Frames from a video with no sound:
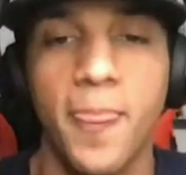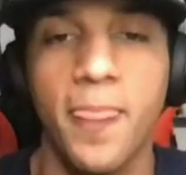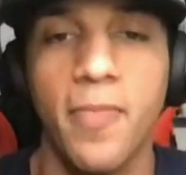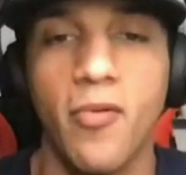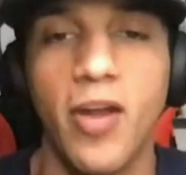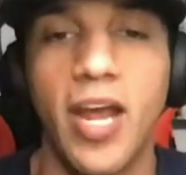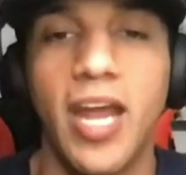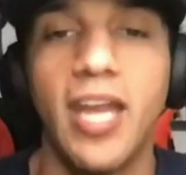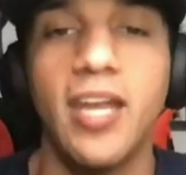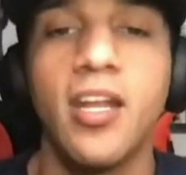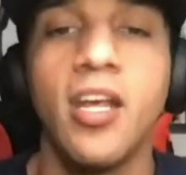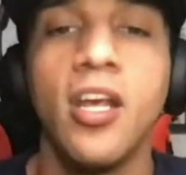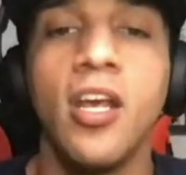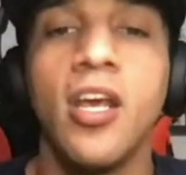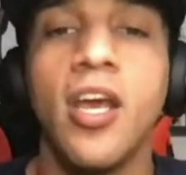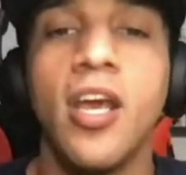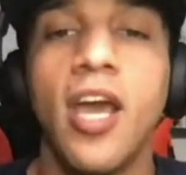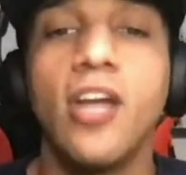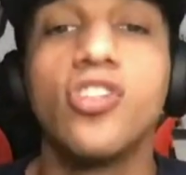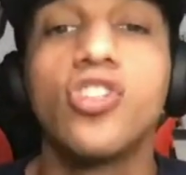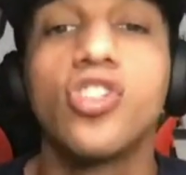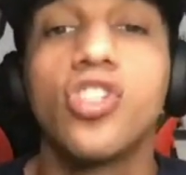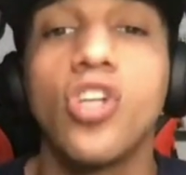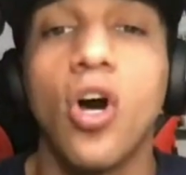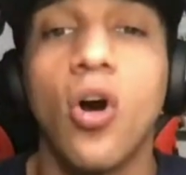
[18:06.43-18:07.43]
Right.
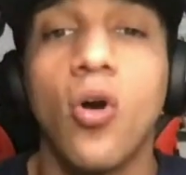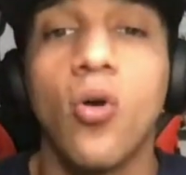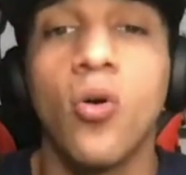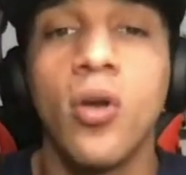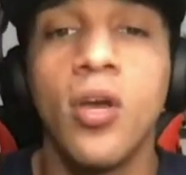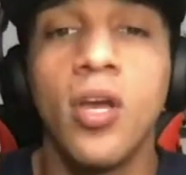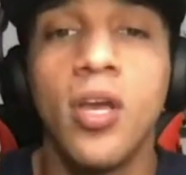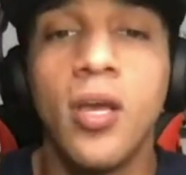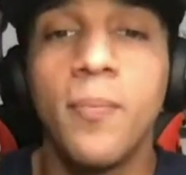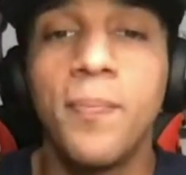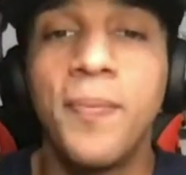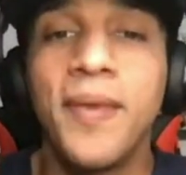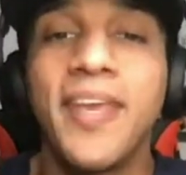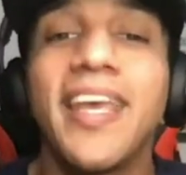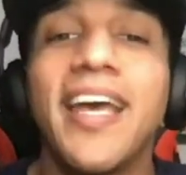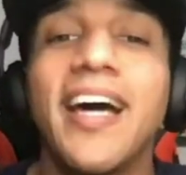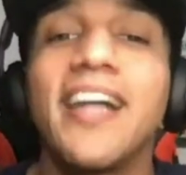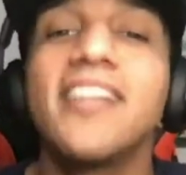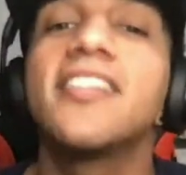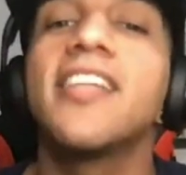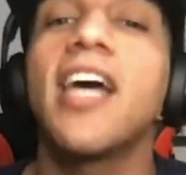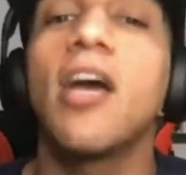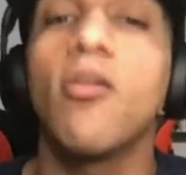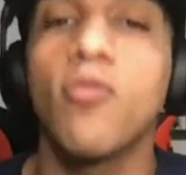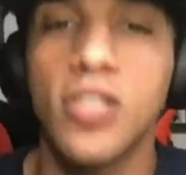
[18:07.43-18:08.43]
And so
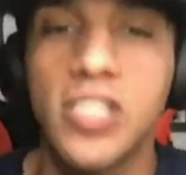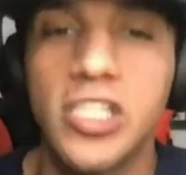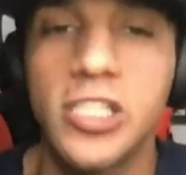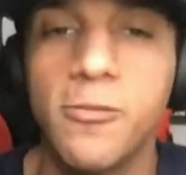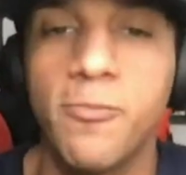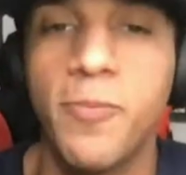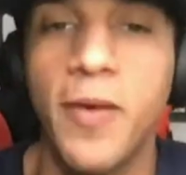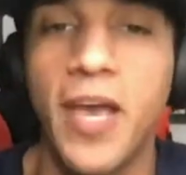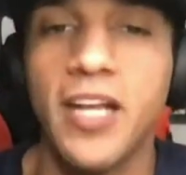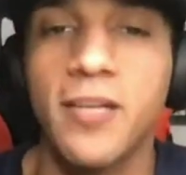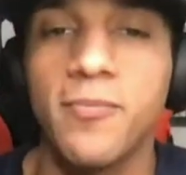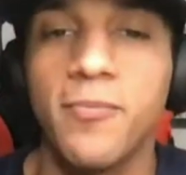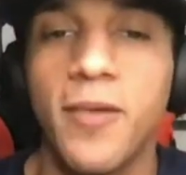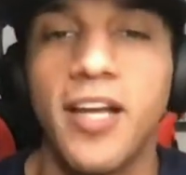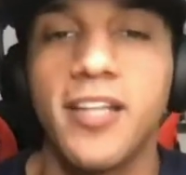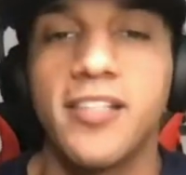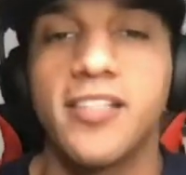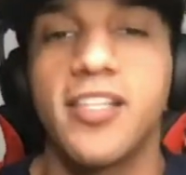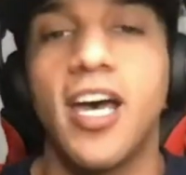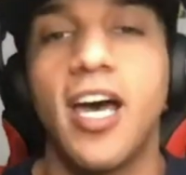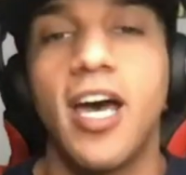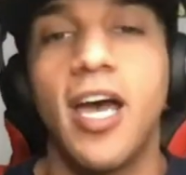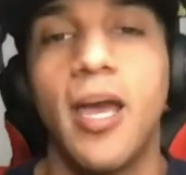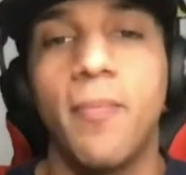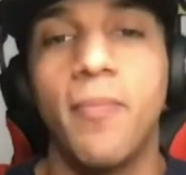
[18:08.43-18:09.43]
because I respect my
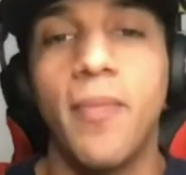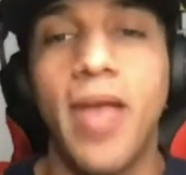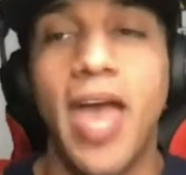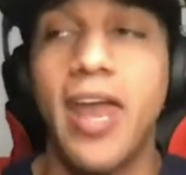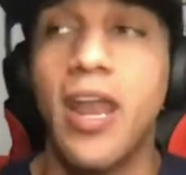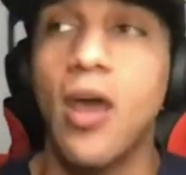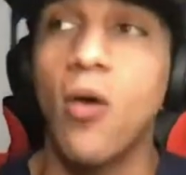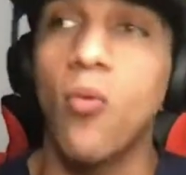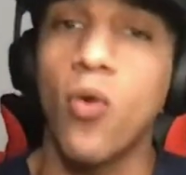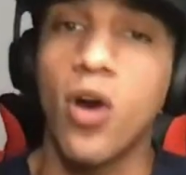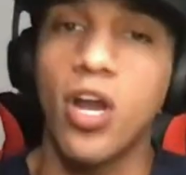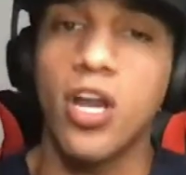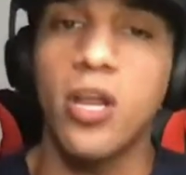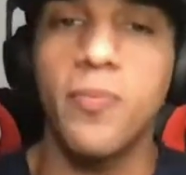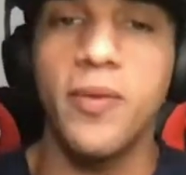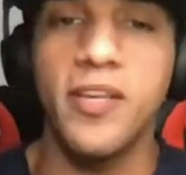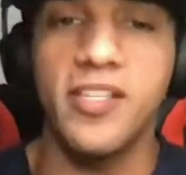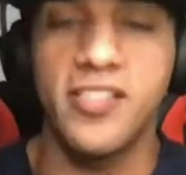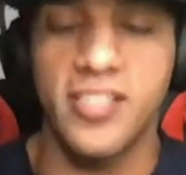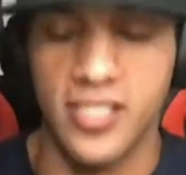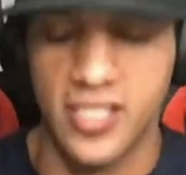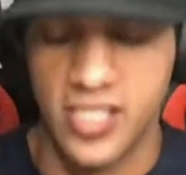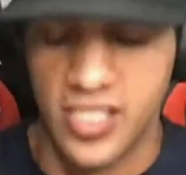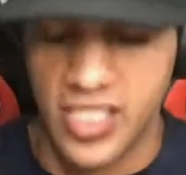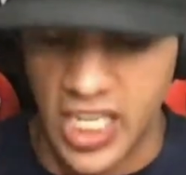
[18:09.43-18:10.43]
time and I want to be
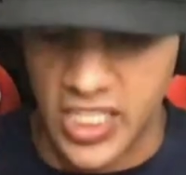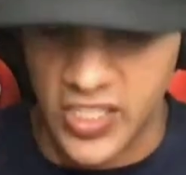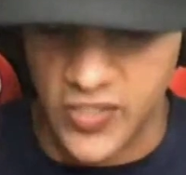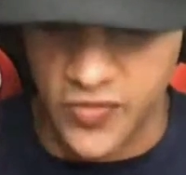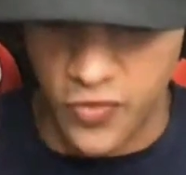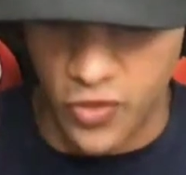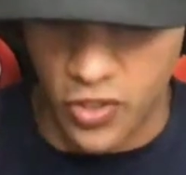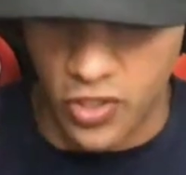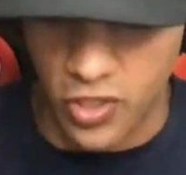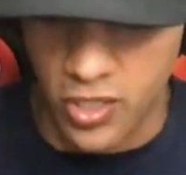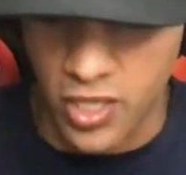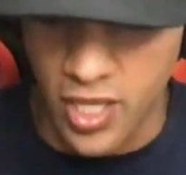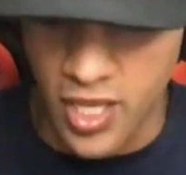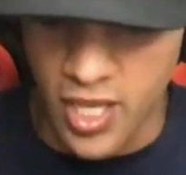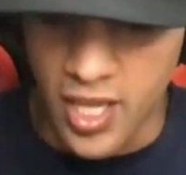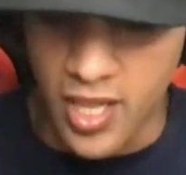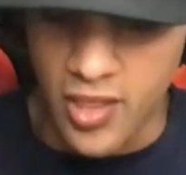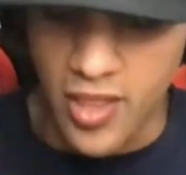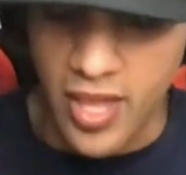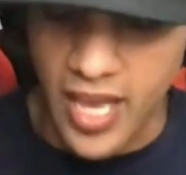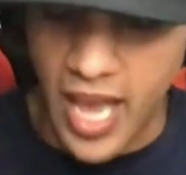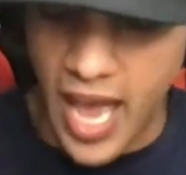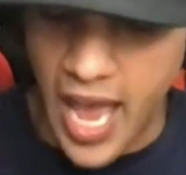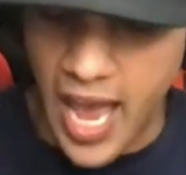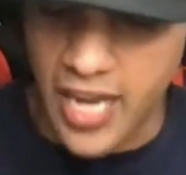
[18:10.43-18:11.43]
successful,
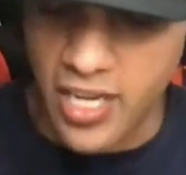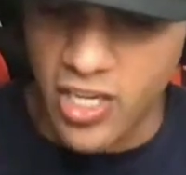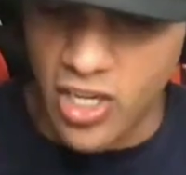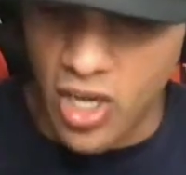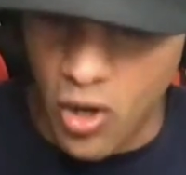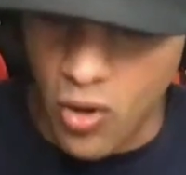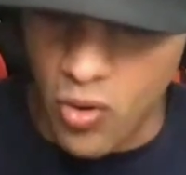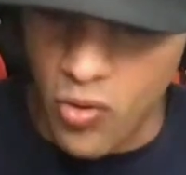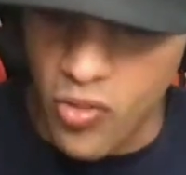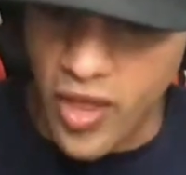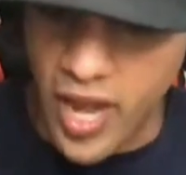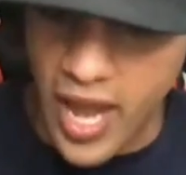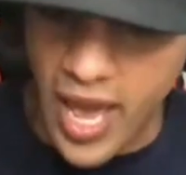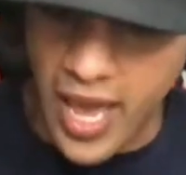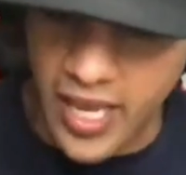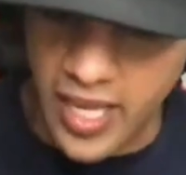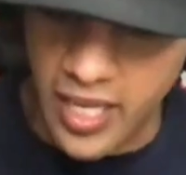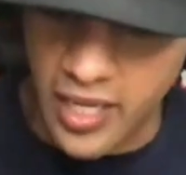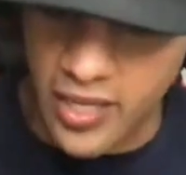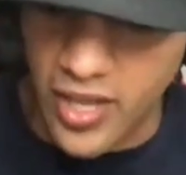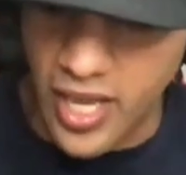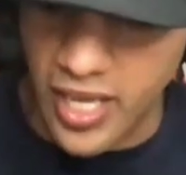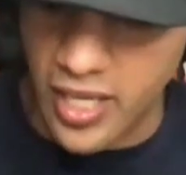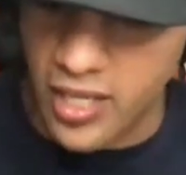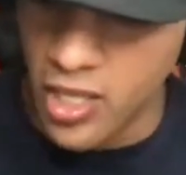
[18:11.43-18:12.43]
like, I know that I
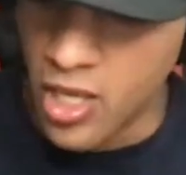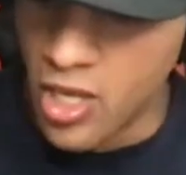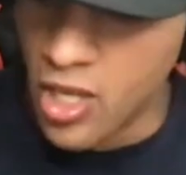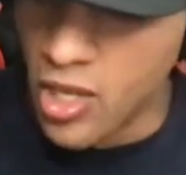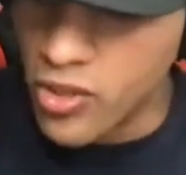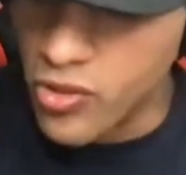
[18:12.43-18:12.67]
can, like,